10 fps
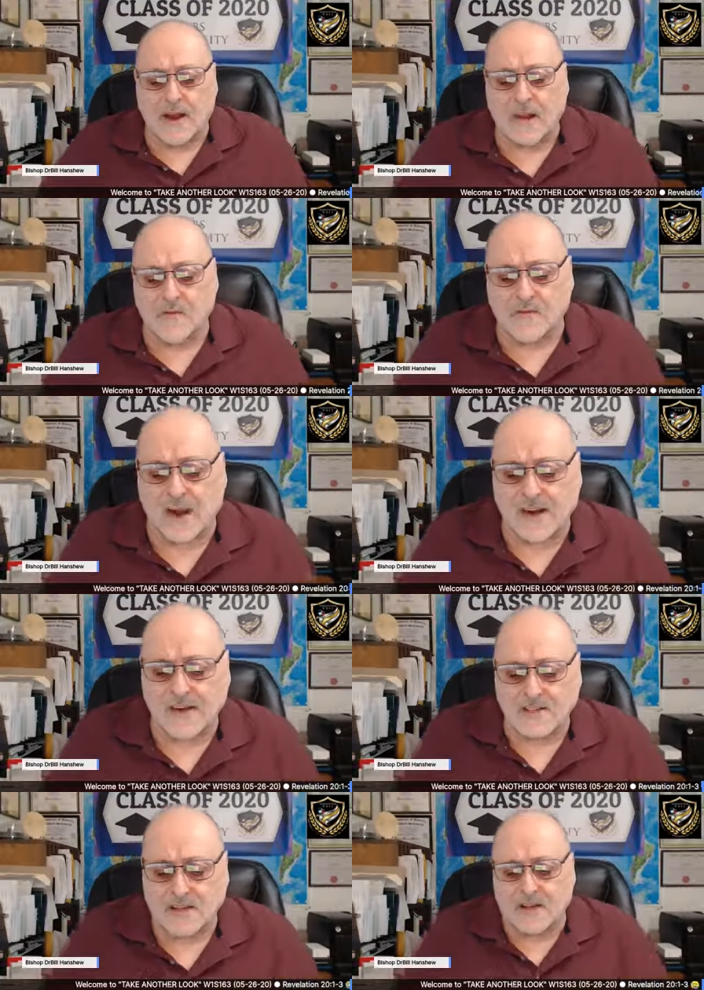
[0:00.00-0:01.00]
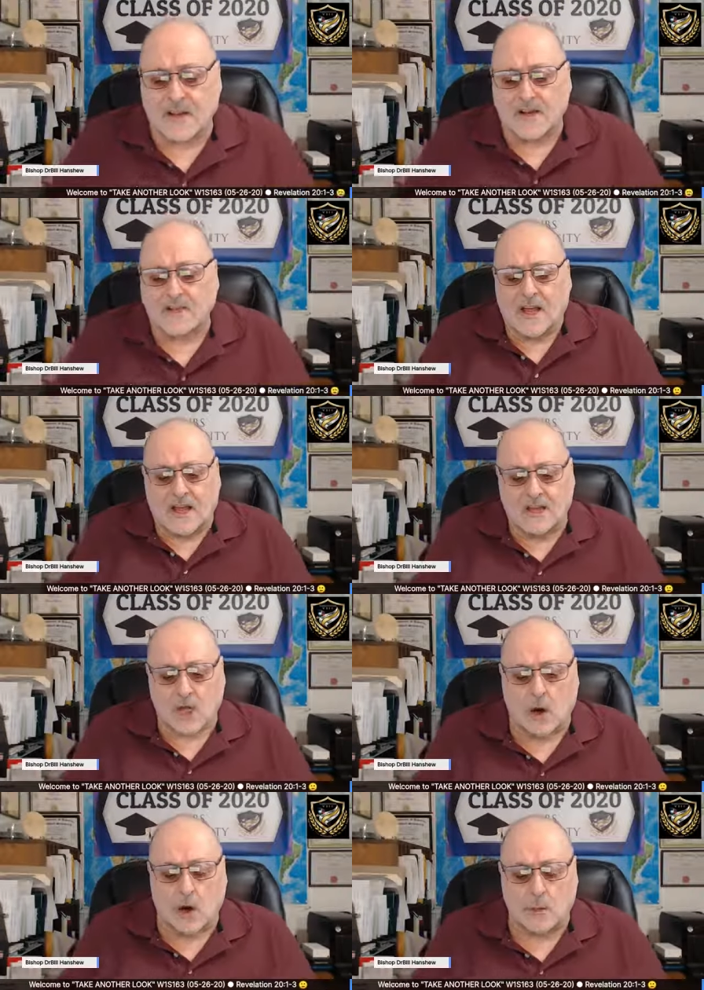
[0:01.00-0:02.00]
he finds in us, his
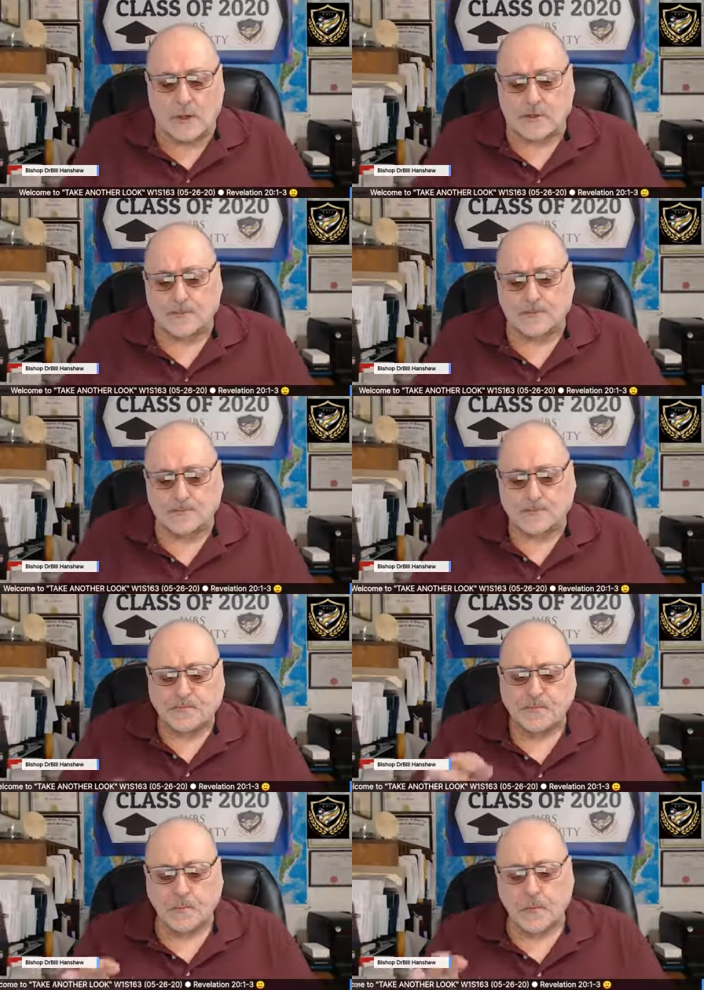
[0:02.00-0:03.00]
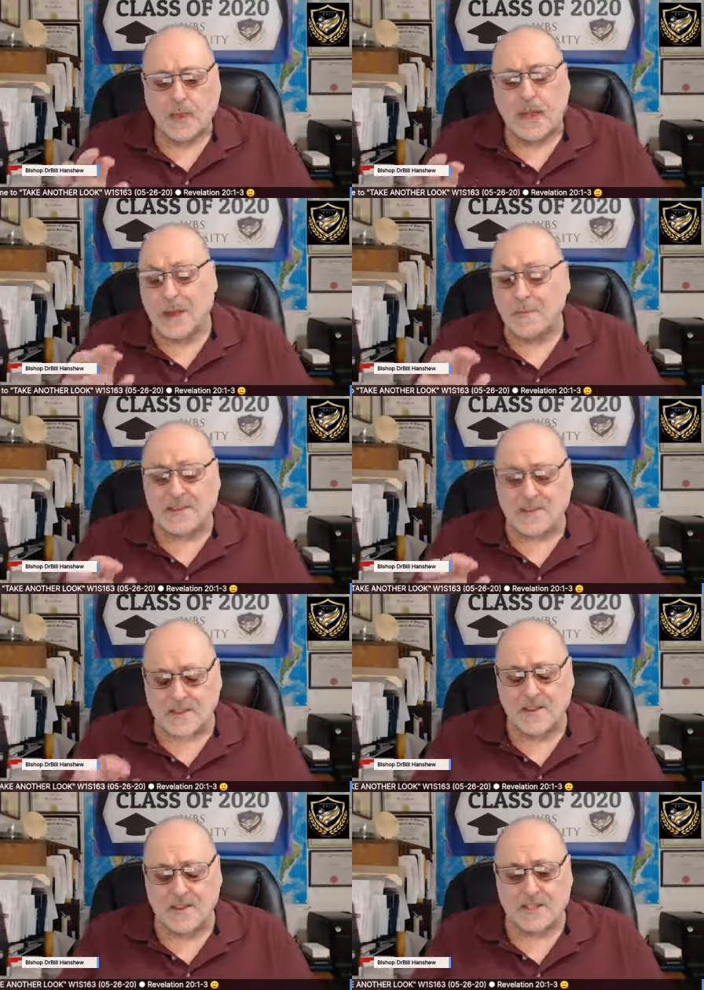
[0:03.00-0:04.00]
holy ones let me
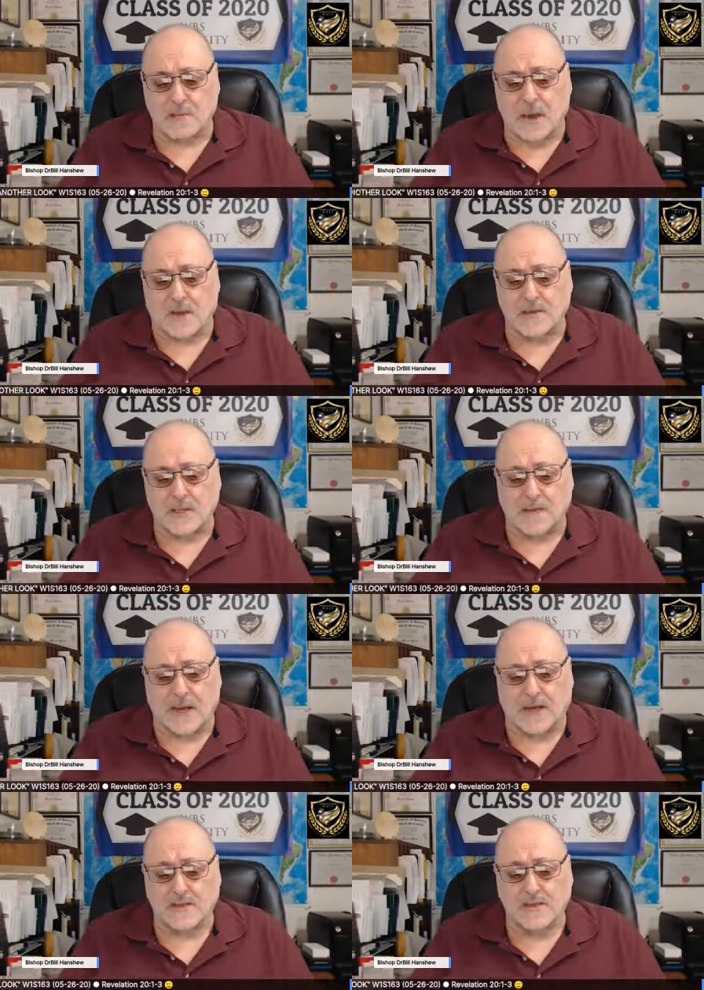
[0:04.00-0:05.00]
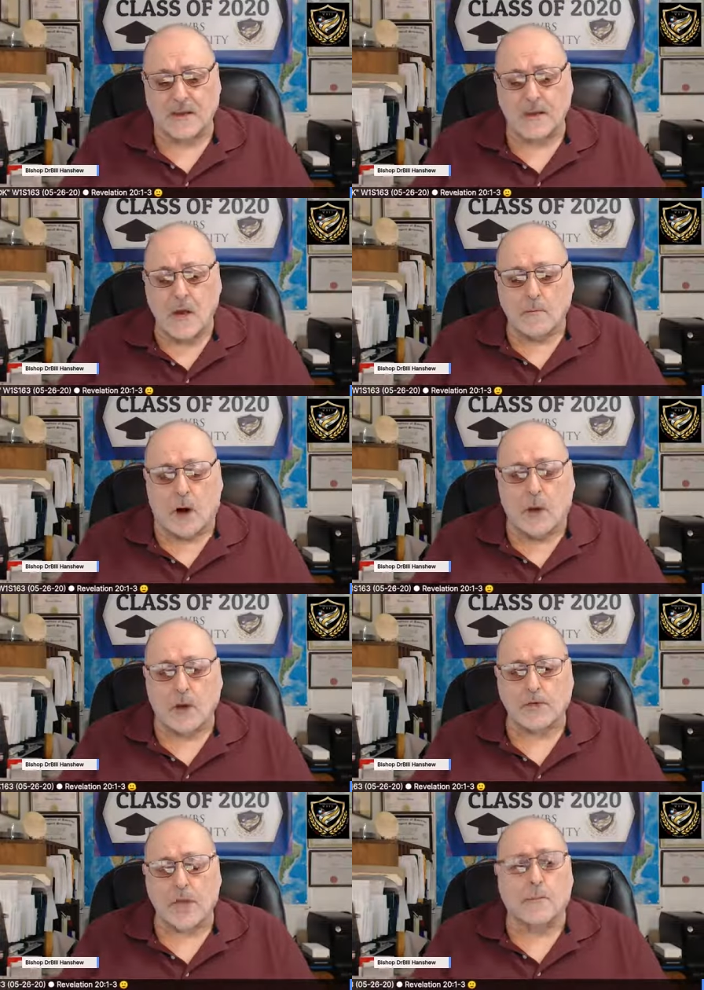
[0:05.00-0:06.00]
say this about this passage that Paul
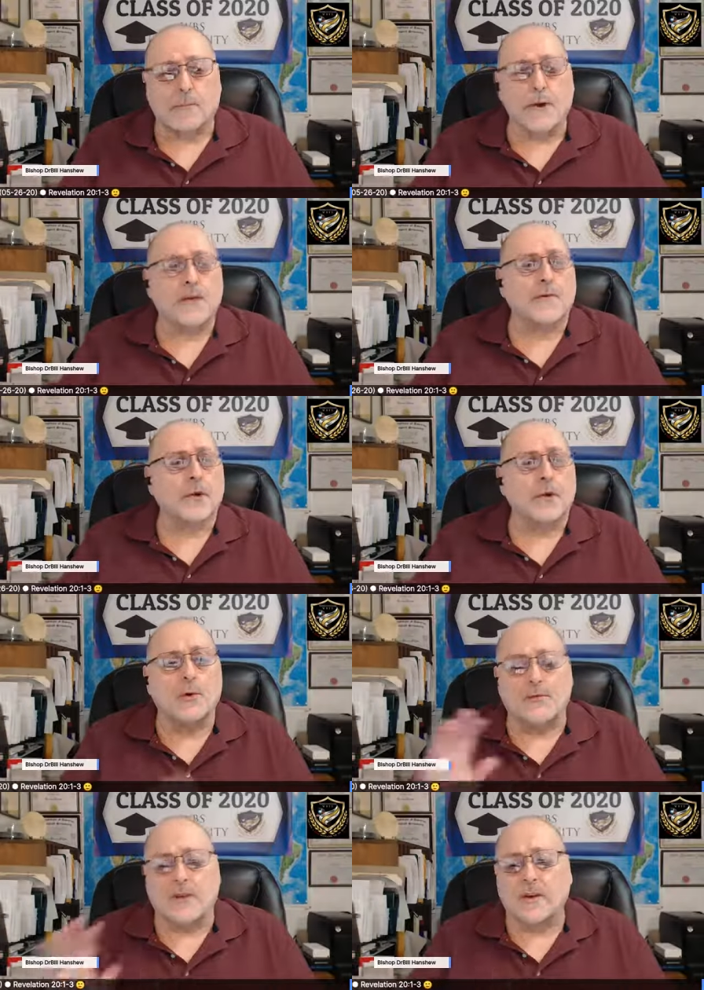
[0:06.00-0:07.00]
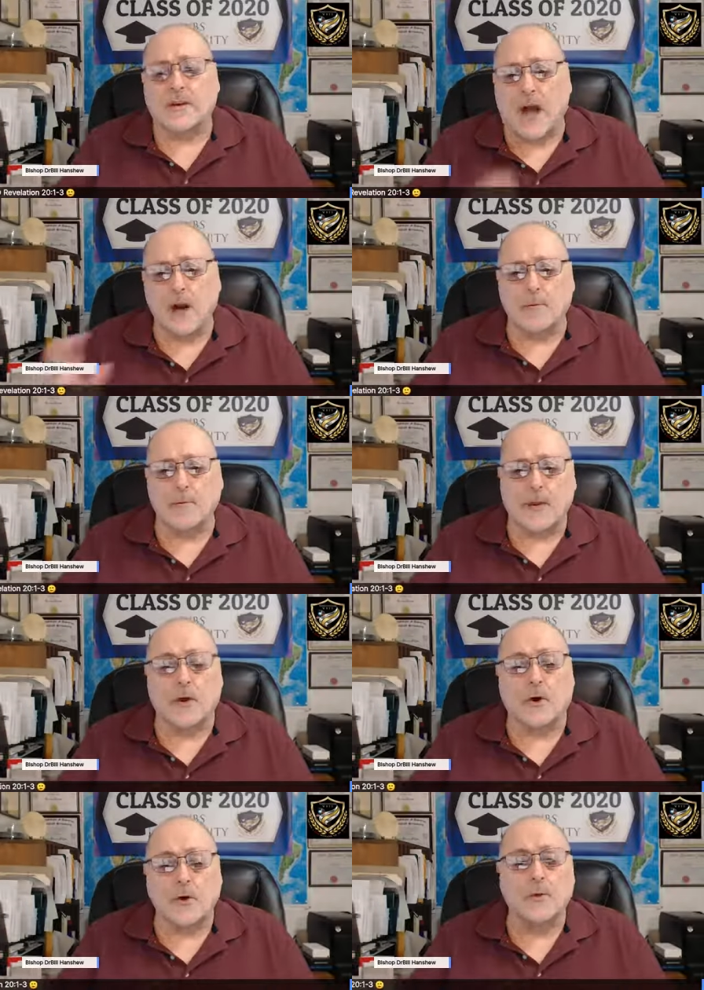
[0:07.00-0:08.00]
is not praying for you as an entire
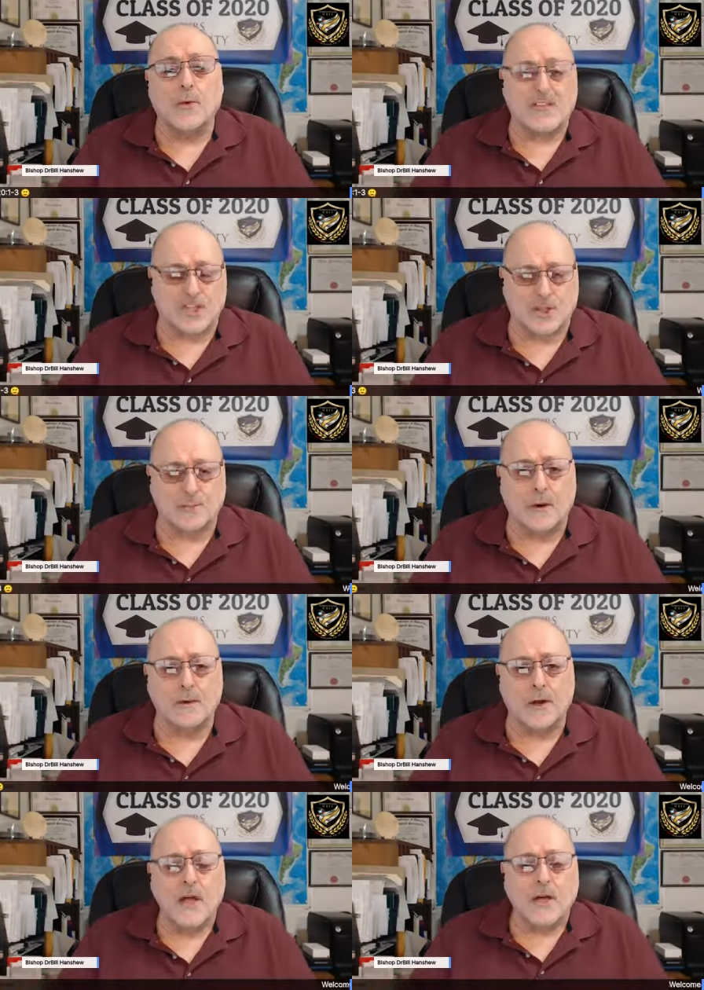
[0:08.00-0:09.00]
being or you as spirit